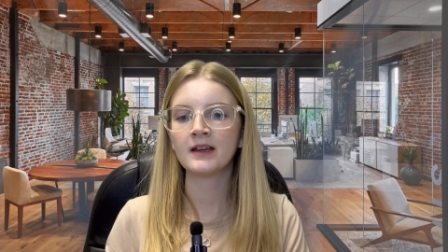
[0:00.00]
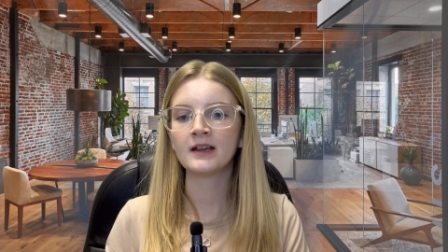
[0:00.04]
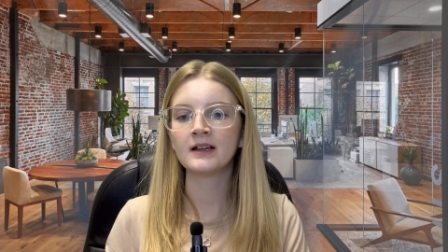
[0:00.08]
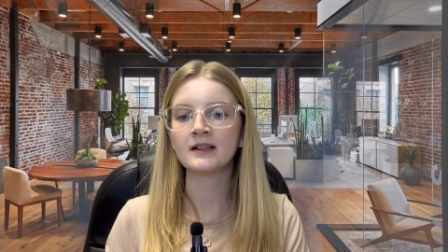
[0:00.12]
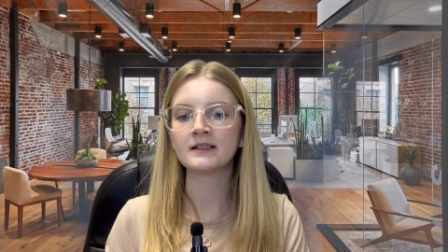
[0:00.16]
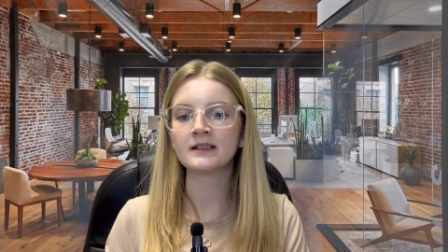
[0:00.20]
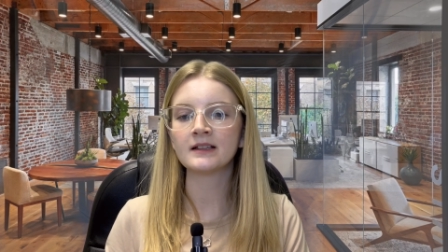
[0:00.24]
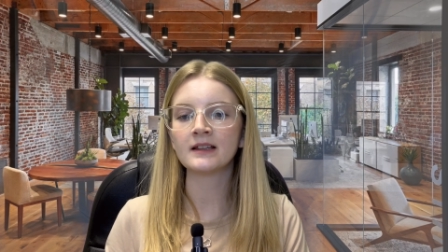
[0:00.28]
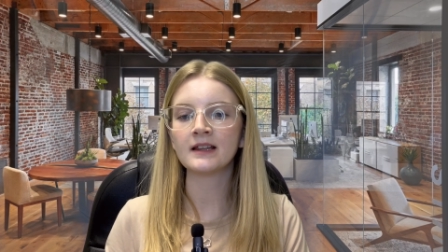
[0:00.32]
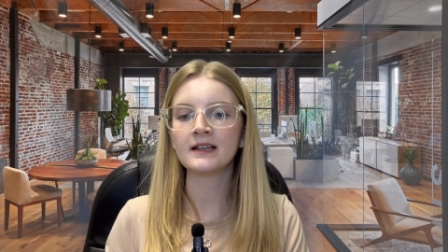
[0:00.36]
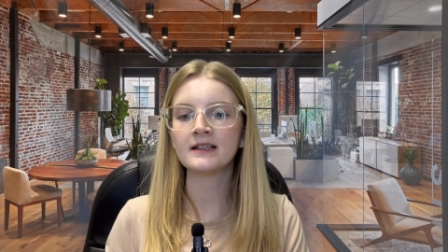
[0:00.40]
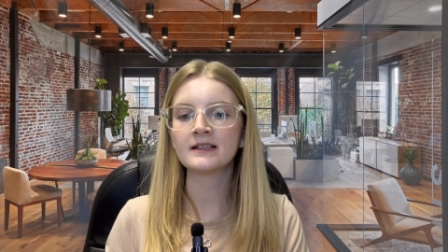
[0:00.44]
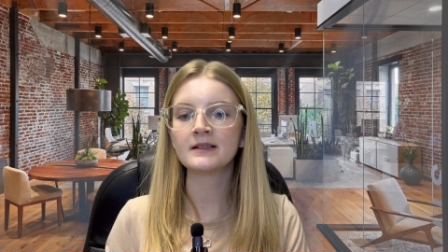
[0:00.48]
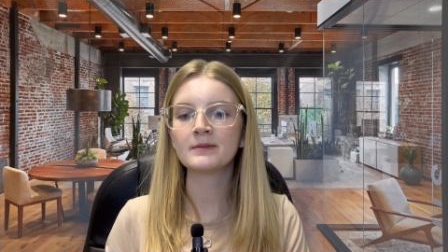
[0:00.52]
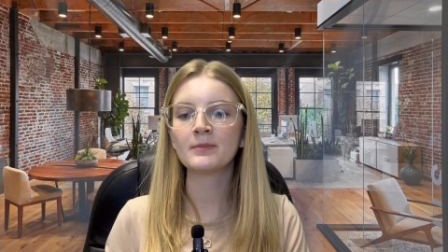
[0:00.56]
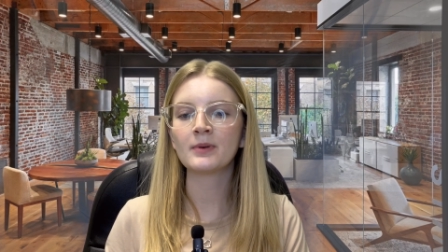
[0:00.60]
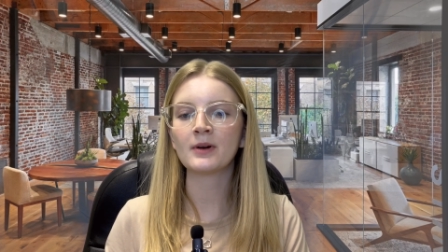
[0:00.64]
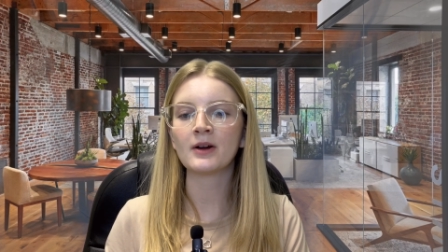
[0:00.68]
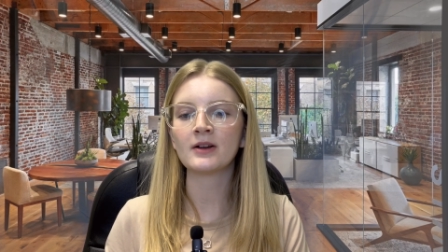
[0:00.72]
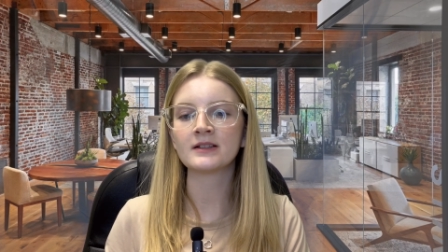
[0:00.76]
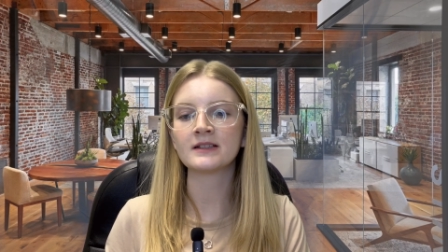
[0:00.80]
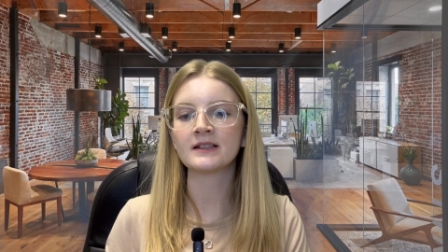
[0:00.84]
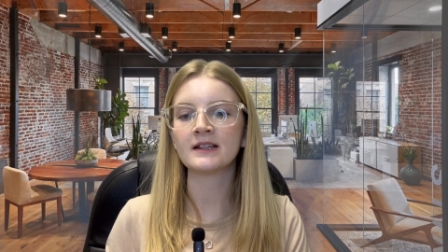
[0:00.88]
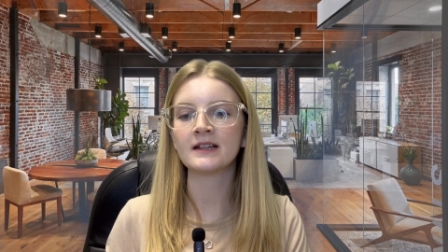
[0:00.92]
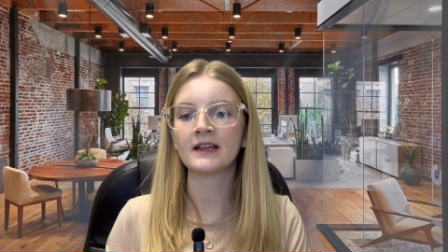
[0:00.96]
Delays in
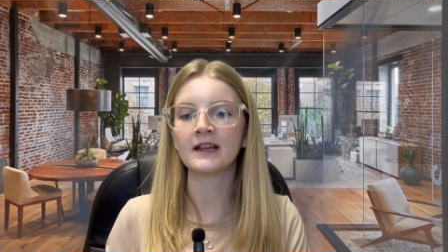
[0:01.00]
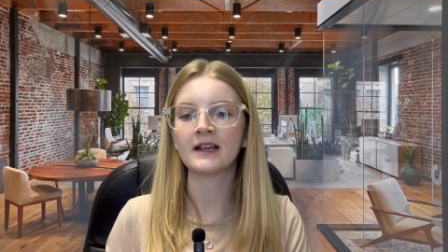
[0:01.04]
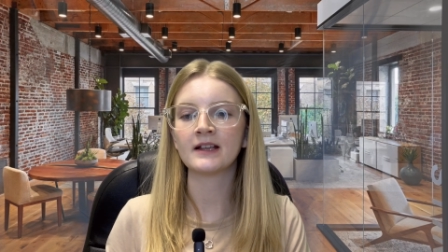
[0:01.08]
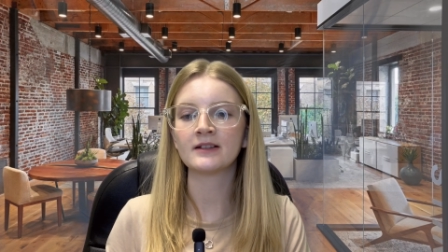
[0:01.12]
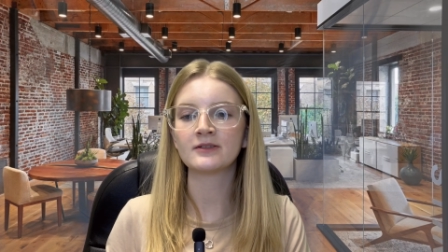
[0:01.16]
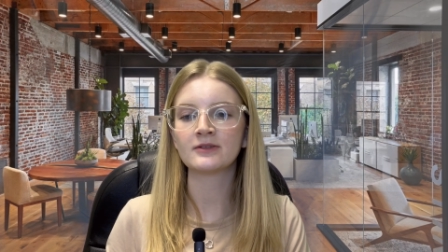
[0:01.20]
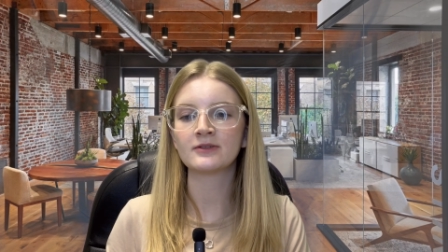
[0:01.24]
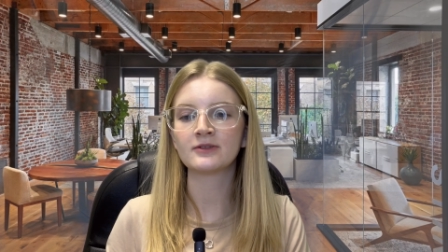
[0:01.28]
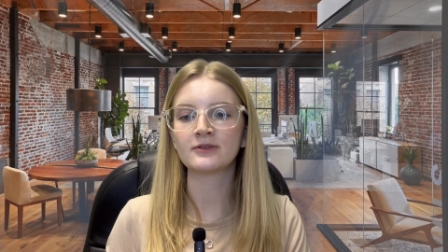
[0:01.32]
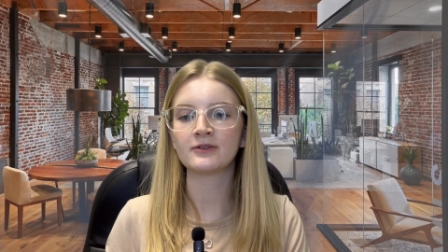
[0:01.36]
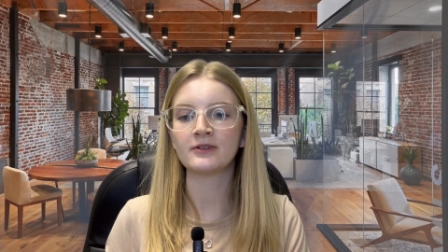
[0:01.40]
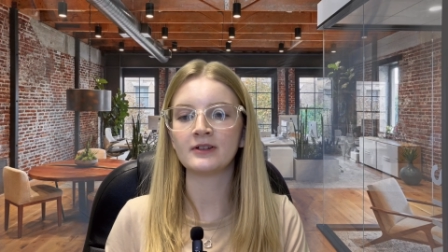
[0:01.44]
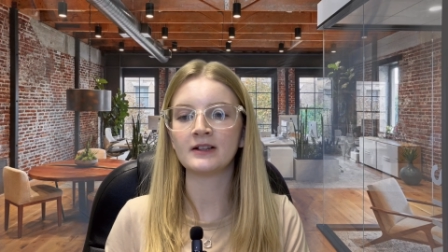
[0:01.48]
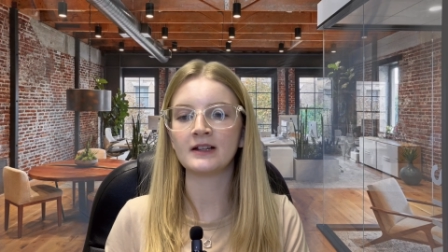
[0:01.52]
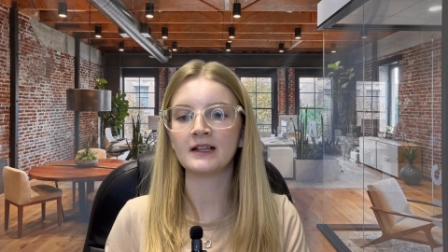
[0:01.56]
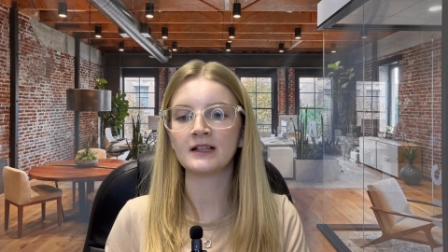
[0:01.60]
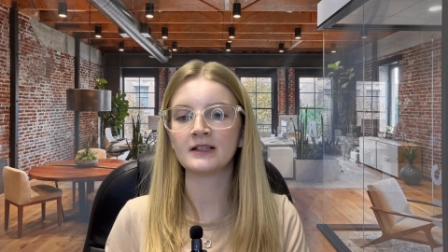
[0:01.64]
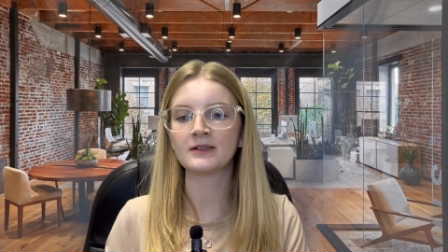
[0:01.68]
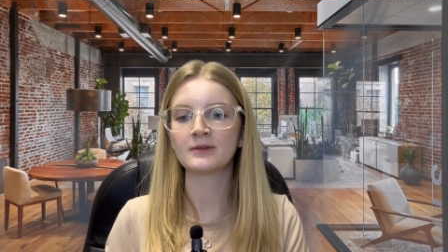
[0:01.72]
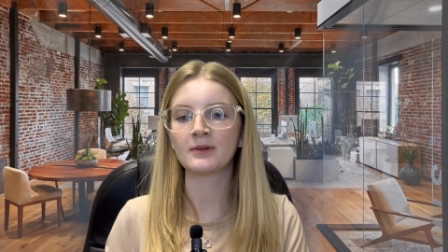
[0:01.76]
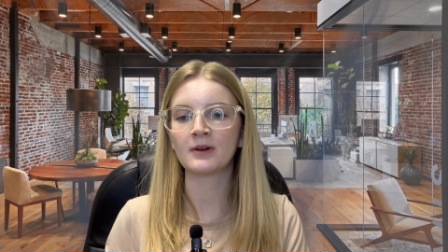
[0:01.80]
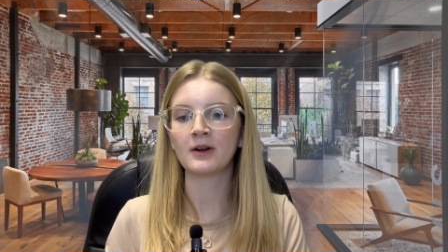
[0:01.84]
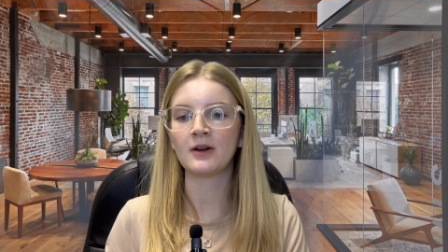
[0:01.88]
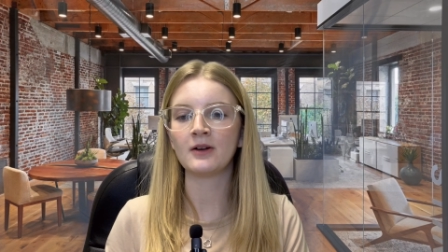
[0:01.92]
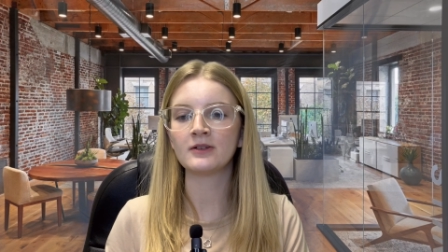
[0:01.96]
prostate cancer screenings
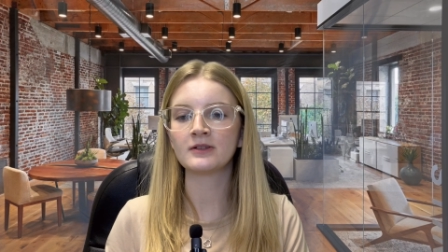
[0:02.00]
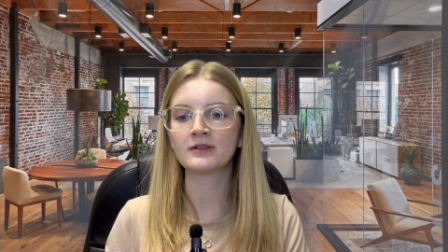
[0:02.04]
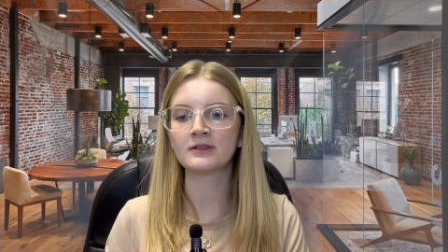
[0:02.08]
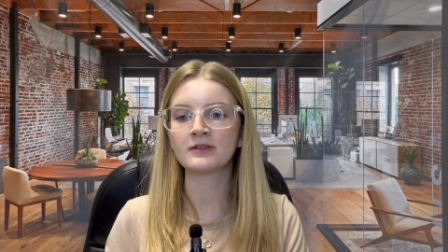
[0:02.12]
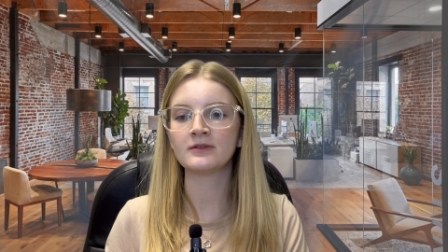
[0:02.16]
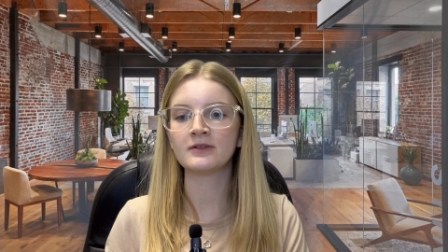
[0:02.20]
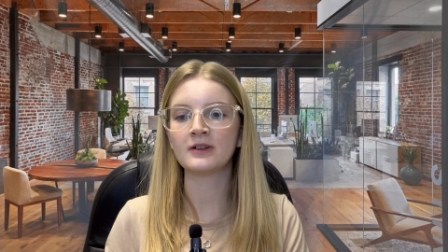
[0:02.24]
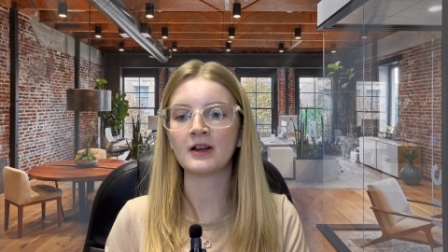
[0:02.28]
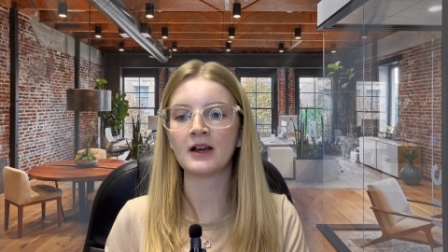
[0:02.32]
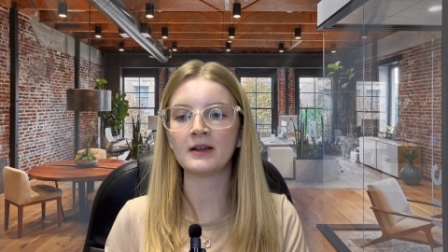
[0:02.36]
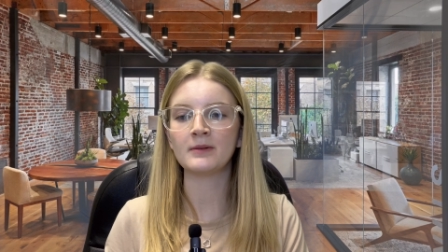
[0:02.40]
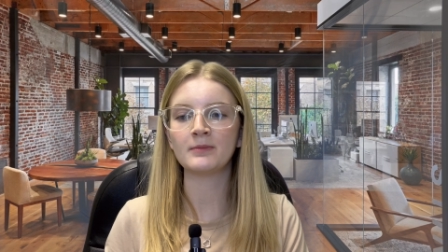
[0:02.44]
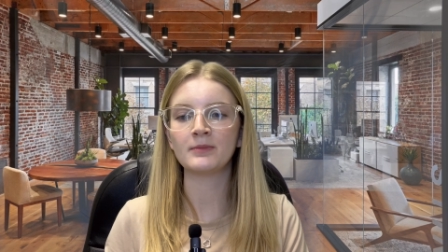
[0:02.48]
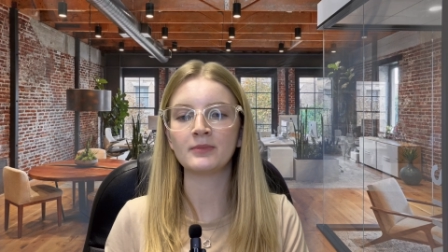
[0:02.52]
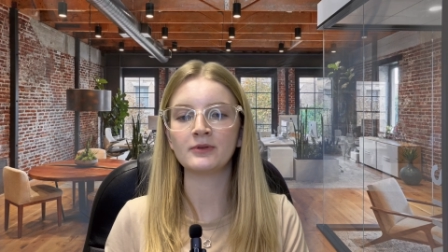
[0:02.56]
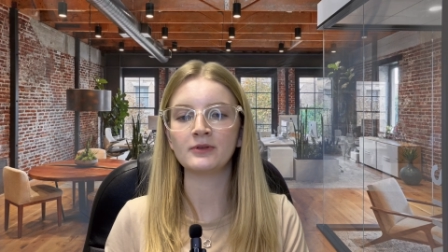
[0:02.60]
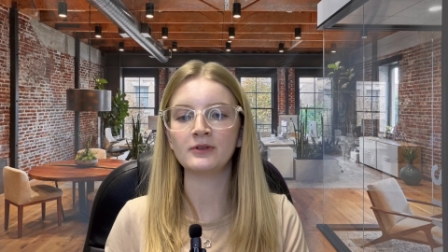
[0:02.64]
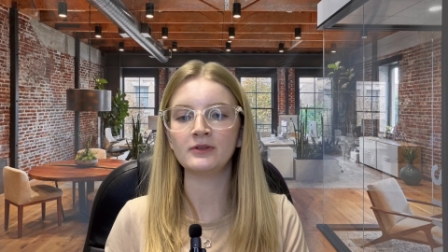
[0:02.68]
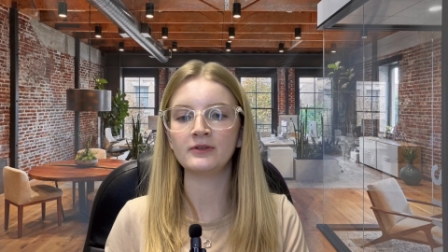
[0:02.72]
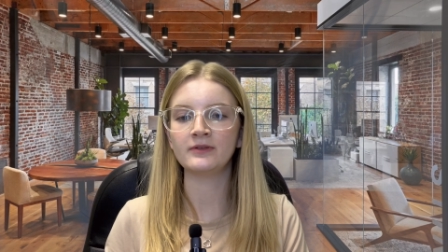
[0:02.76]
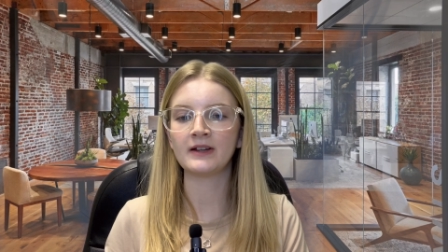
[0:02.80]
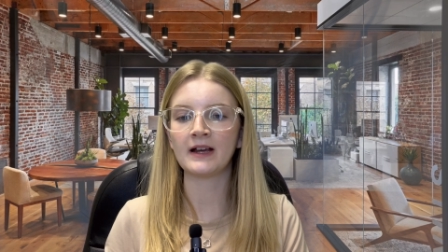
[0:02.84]
were also not improved